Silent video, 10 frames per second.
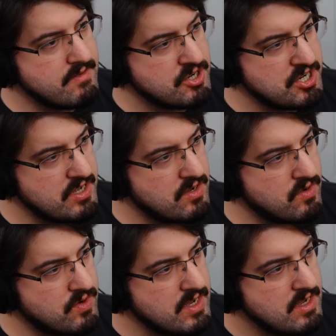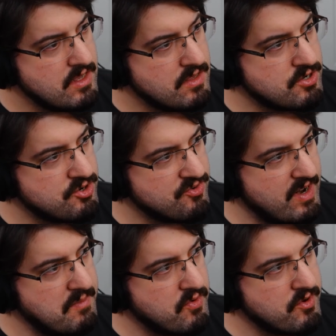shield, the
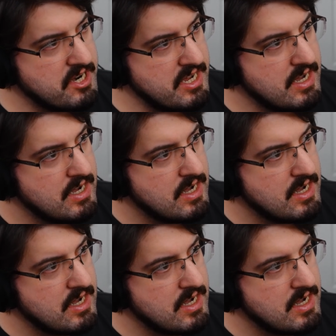drapery.